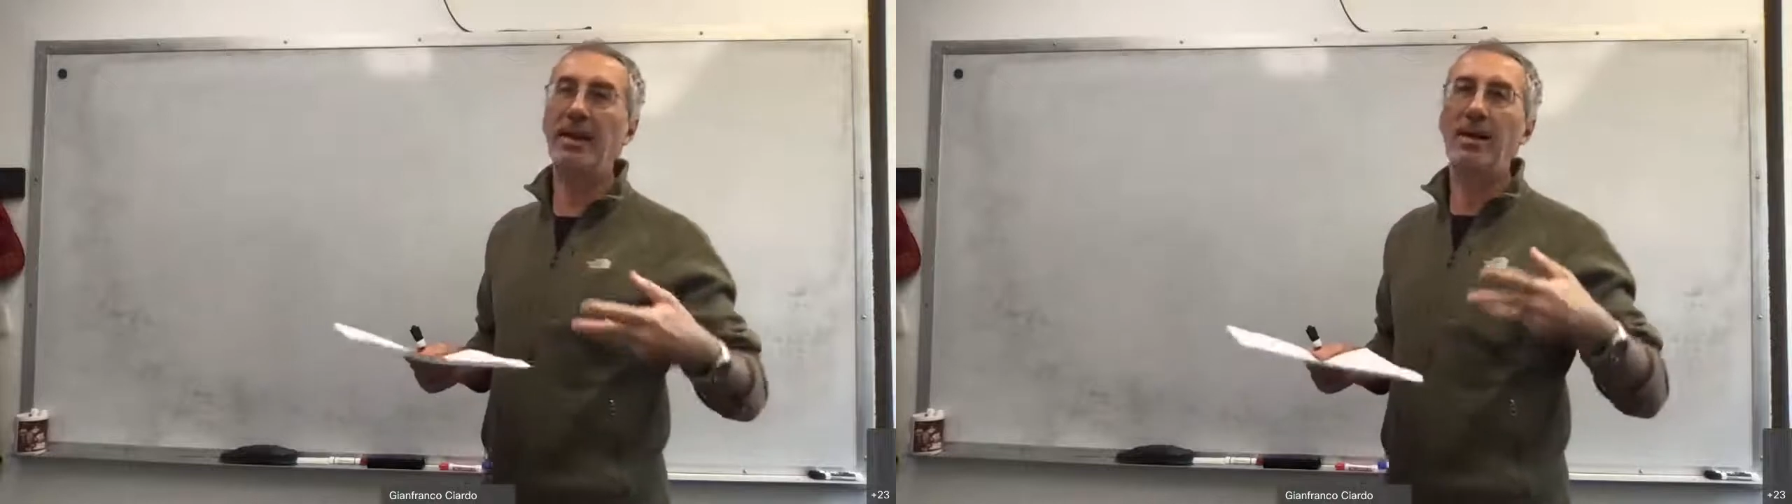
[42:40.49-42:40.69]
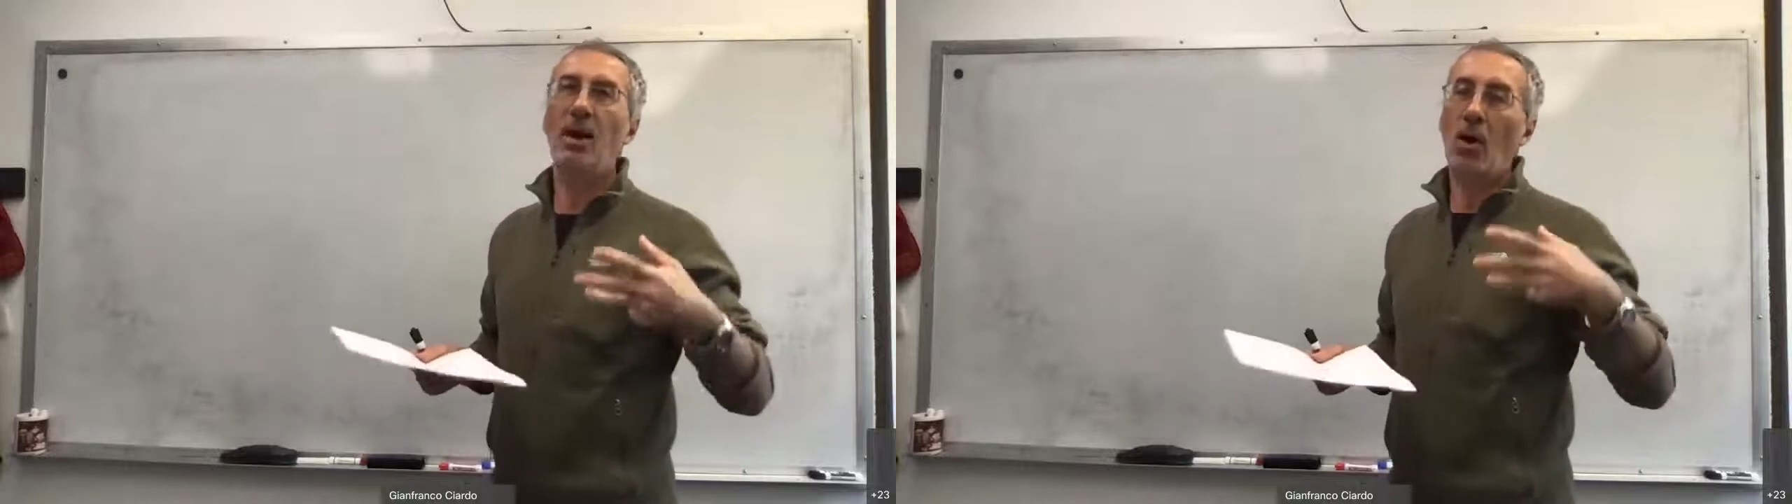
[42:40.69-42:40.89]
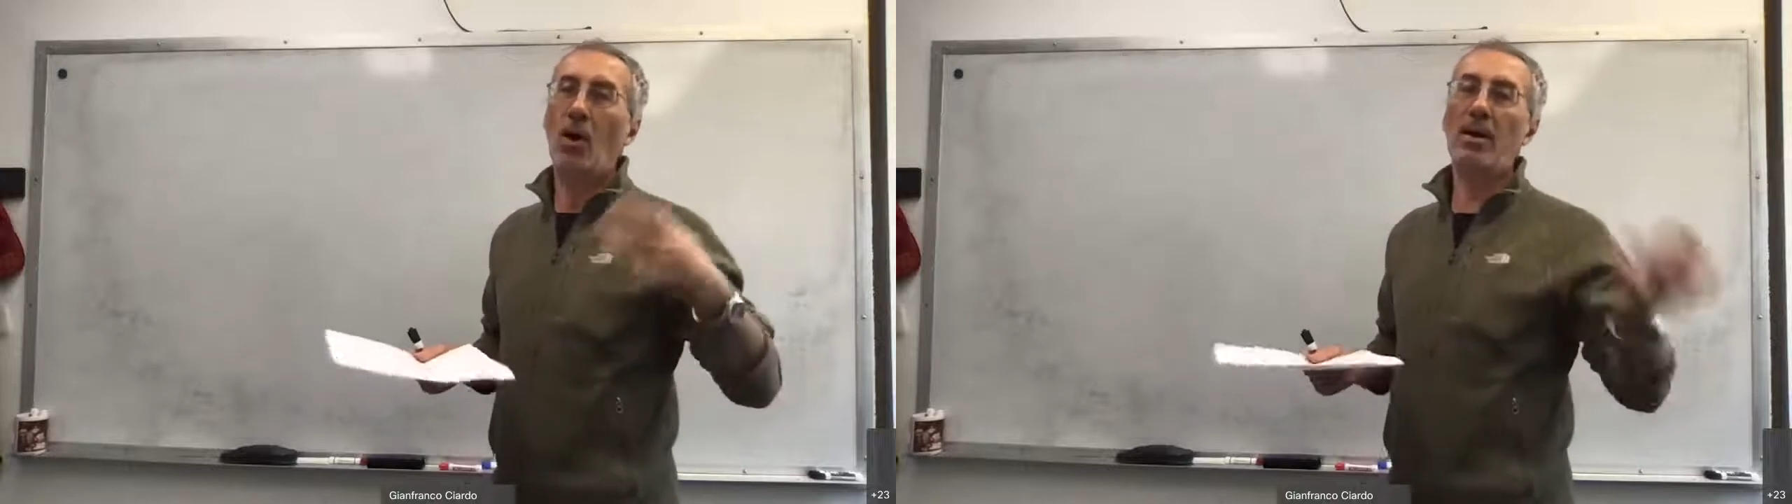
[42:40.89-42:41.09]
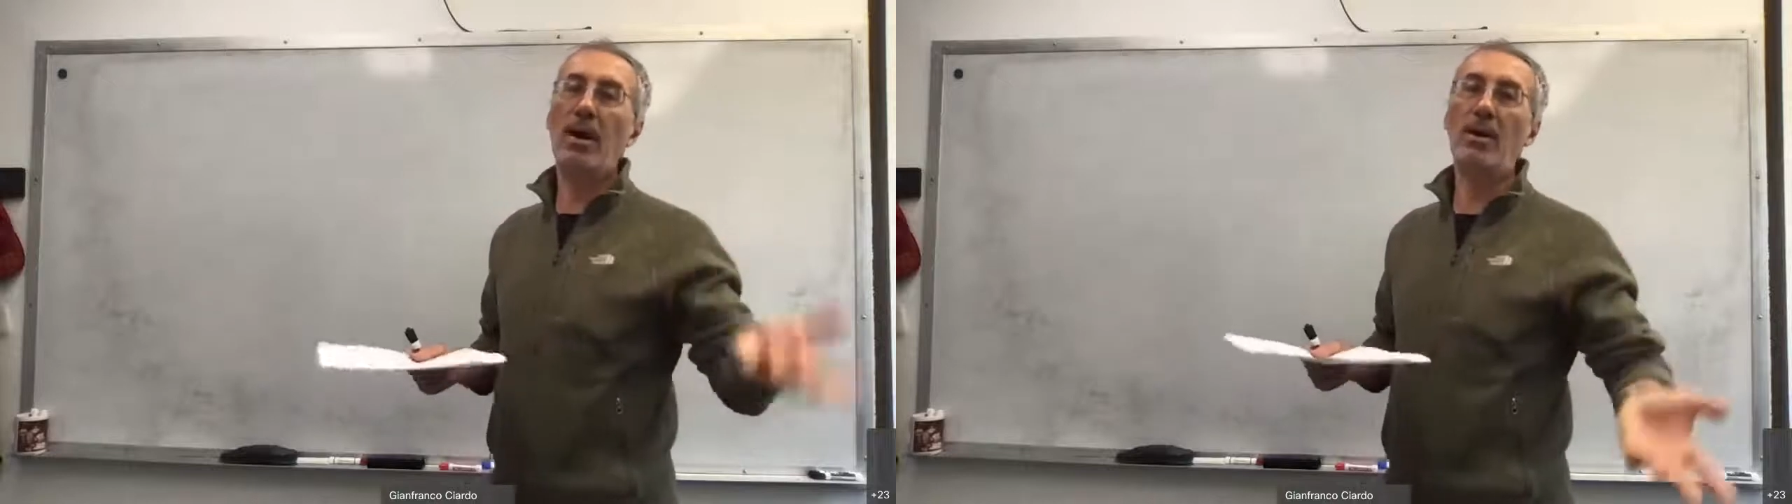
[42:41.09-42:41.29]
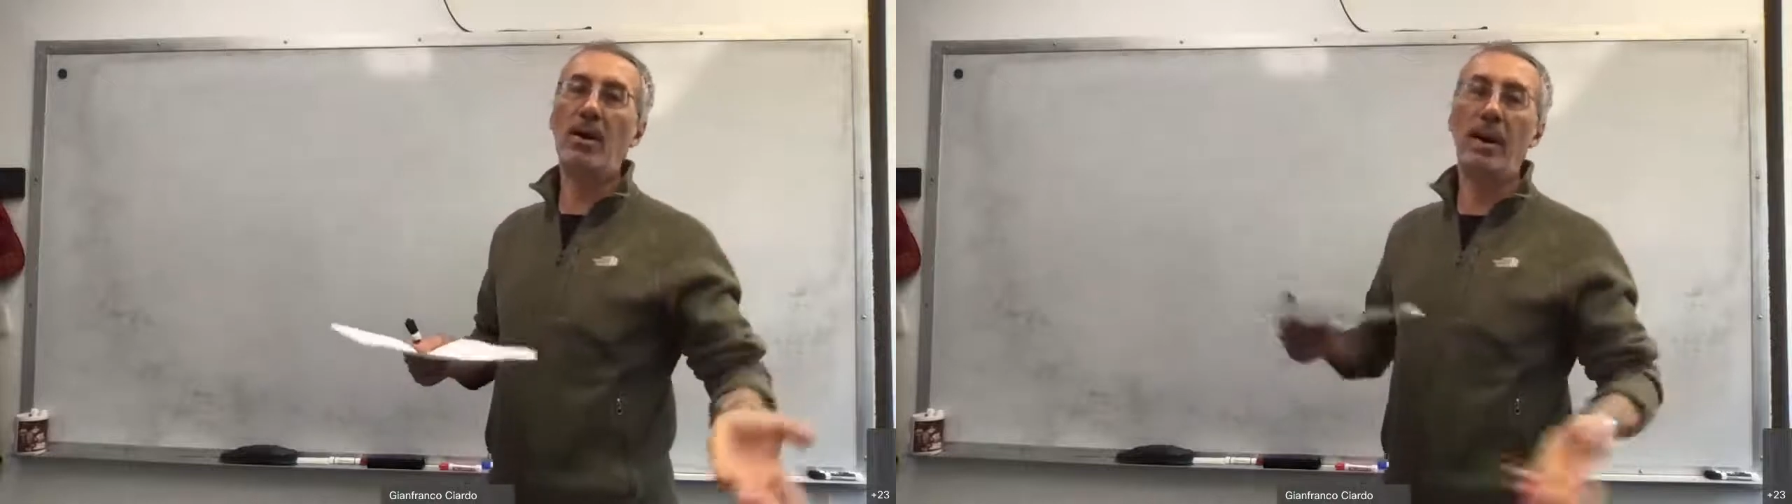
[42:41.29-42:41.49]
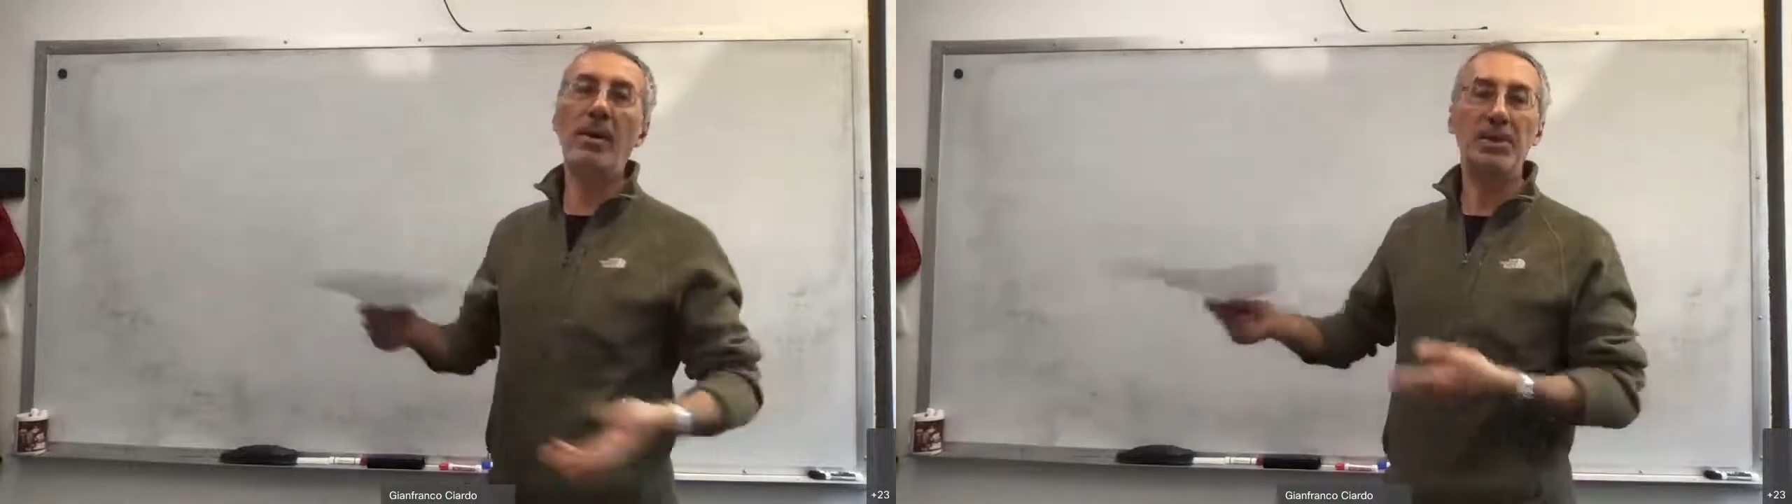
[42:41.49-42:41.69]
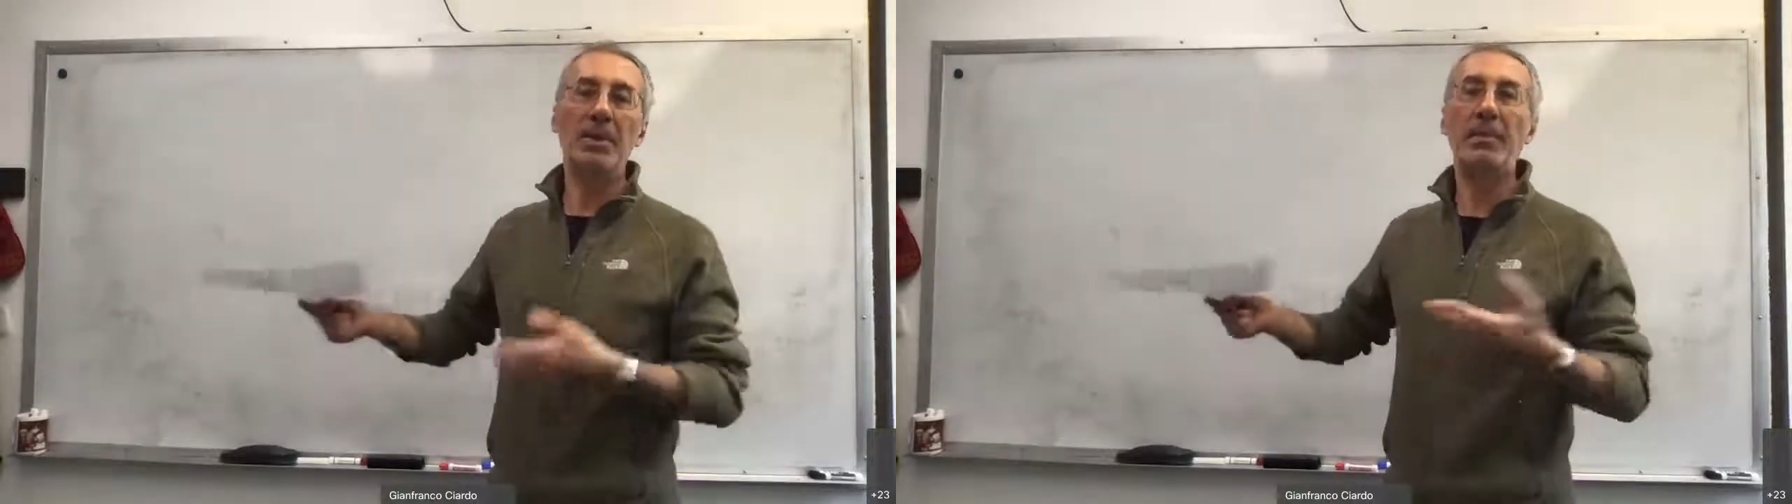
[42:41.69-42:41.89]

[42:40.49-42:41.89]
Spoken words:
that all regular languages are